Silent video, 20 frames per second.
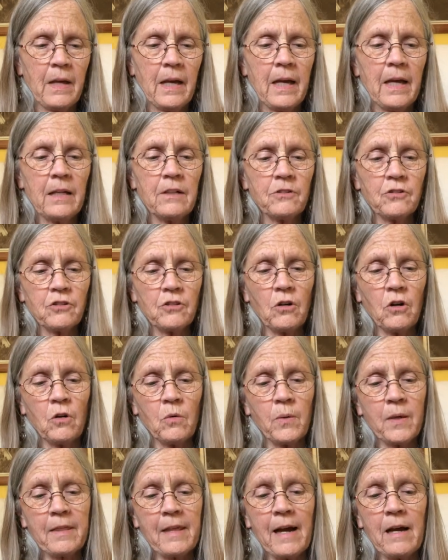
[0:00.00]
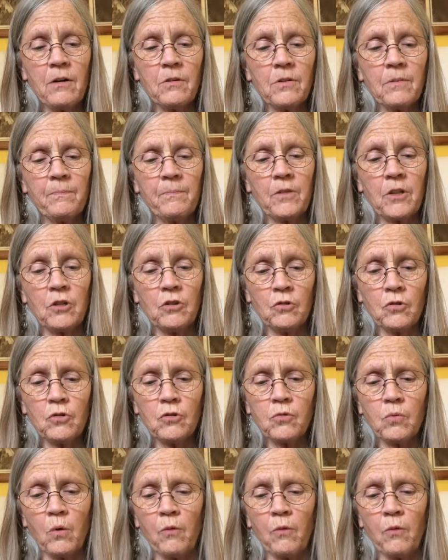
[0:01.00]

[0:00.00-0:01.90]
And so, without the usual